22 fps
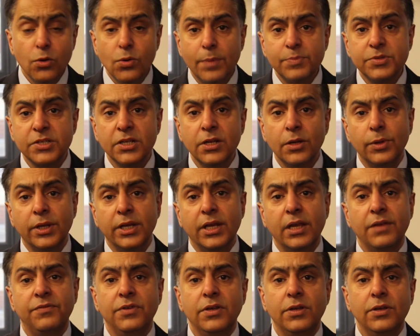Well,
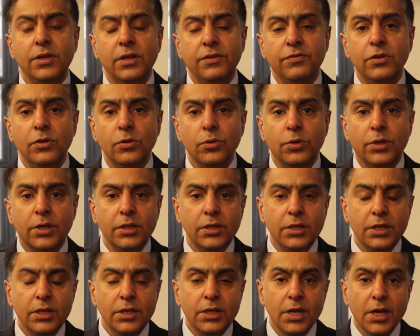absolutely. If you look
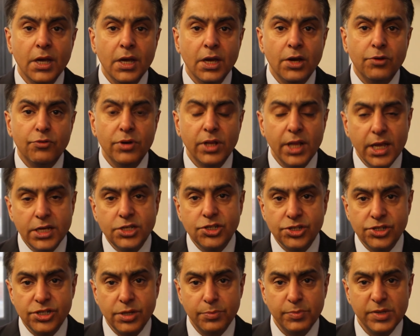at the
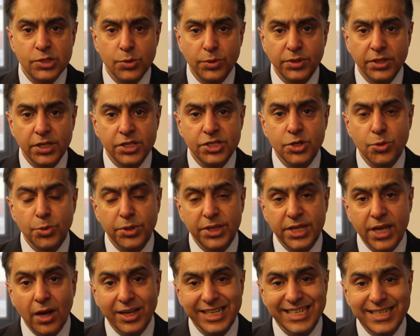relationship between the two
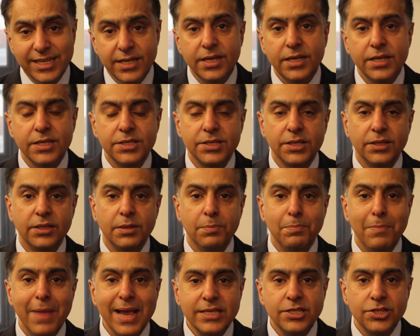and the ideas and the
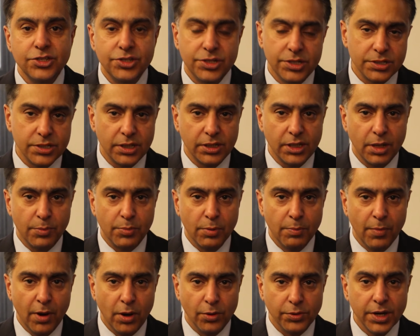messages that they
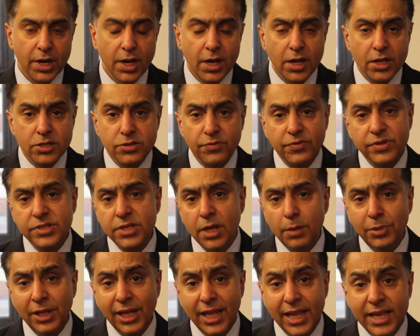promote, so for
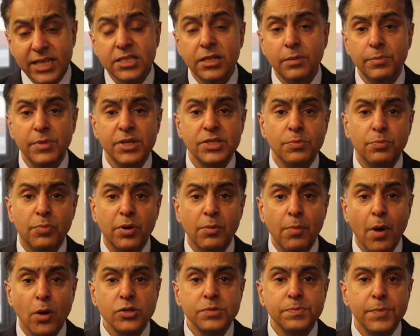example, Islamism
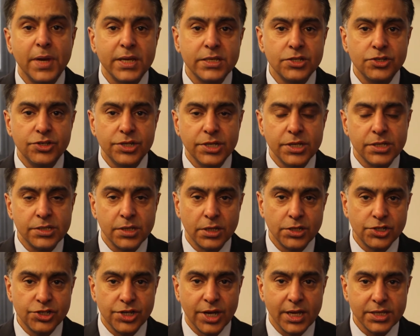promotes messages
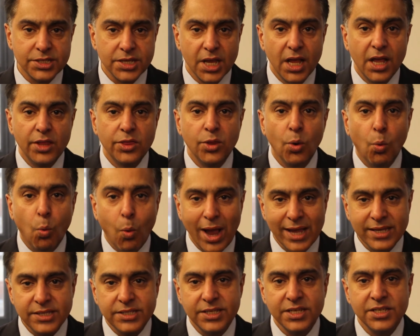such as the
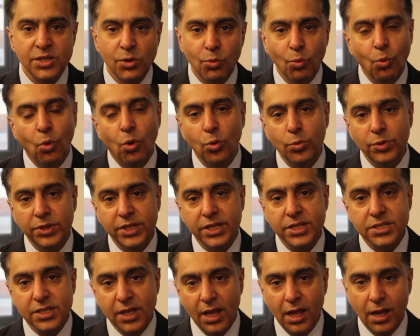West is at war with
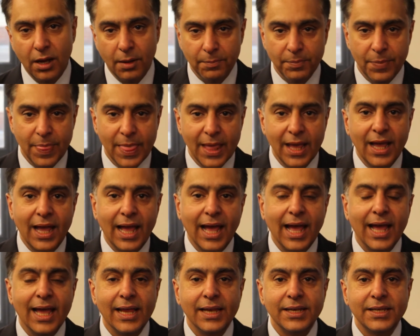Islam
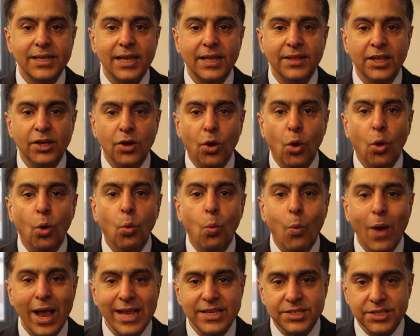and that all
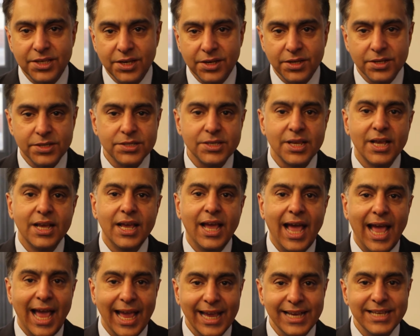Westerners
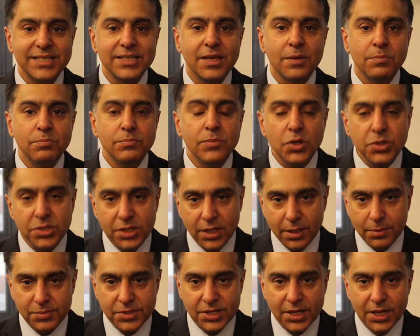hate
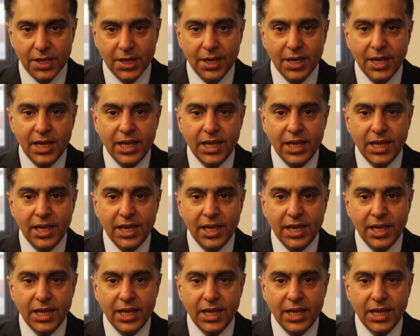Muslims.